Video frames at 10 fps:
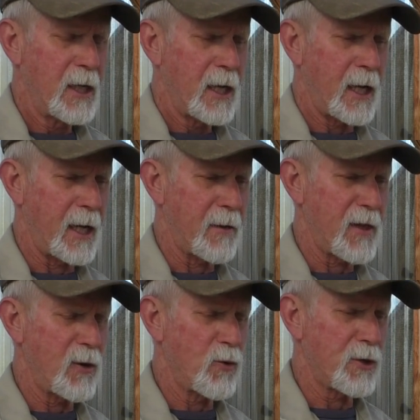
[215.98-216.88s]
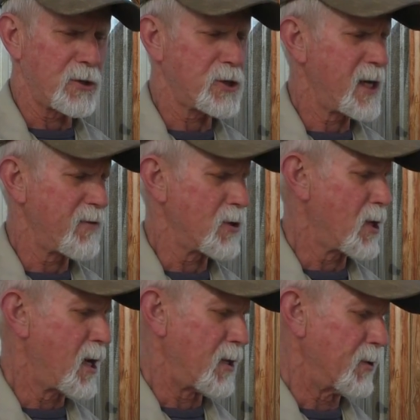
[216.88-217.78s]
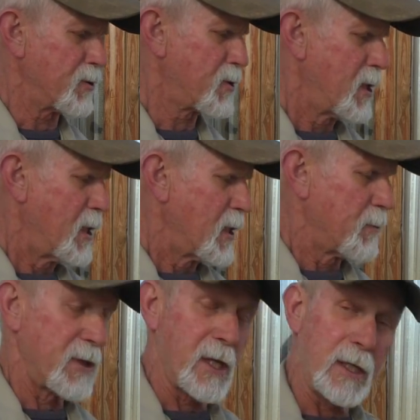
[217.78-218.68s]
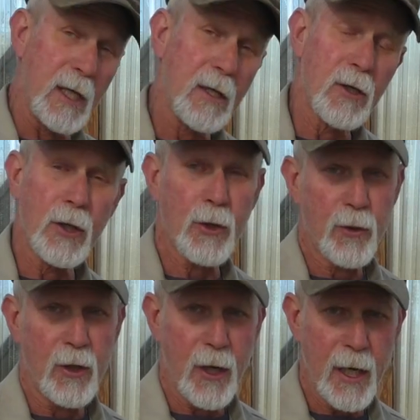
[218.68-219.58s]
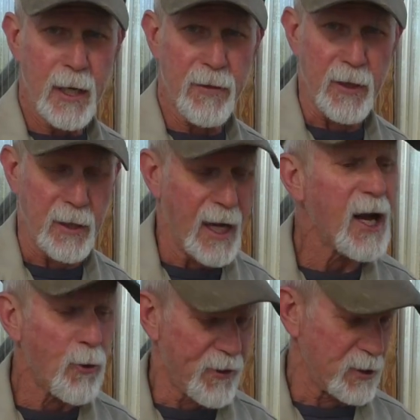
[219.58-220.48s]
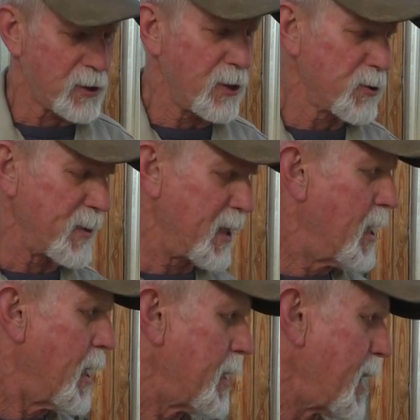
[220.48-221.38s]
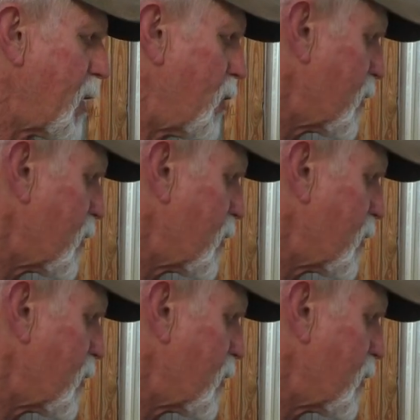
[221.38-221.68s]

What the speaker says: and they wanted $7. But they didn't look real healthy, excuse me. Now,